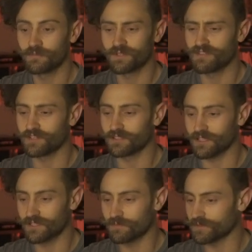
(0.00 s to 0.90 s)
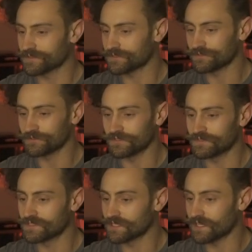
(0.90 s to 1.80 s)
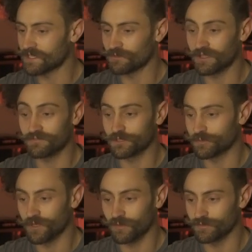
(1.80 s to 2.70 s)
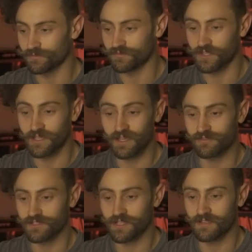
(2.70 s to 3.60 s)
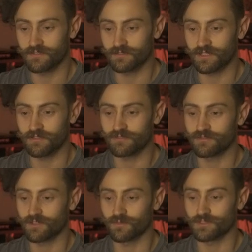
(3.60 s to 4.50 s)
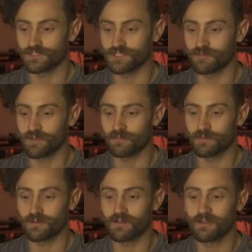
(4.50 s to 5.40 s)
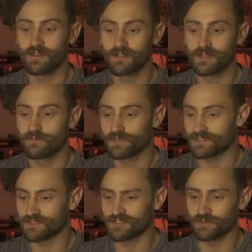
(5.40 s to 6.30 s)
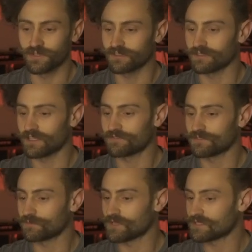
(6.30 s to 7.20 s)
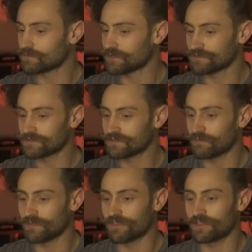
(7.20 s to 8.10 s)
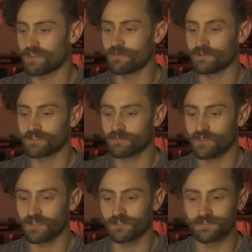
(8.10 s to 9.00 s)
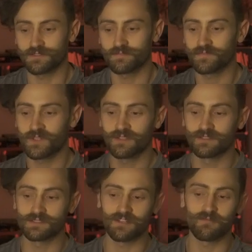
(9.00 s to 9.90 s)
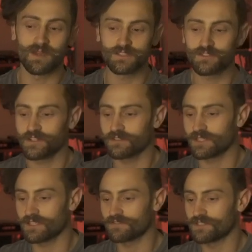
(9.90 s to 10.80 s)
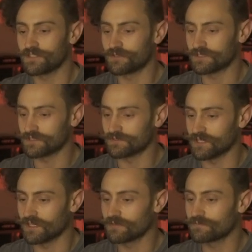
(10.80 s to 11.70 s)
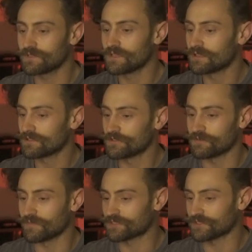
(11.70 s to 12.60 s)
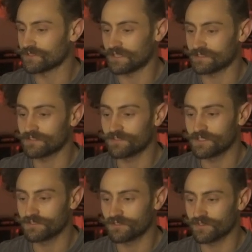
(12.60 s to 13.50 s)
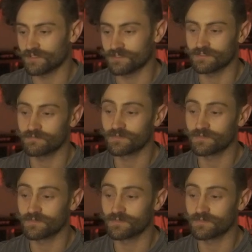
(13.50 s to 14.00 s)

But even a lucky person who lives to 90 will have no problem fitting every day in their life on one sheet of paper. But since doing the life in weeks post, I've been thinking about something else. Instead of measuring your life in units of time, you can measure it in activities or events.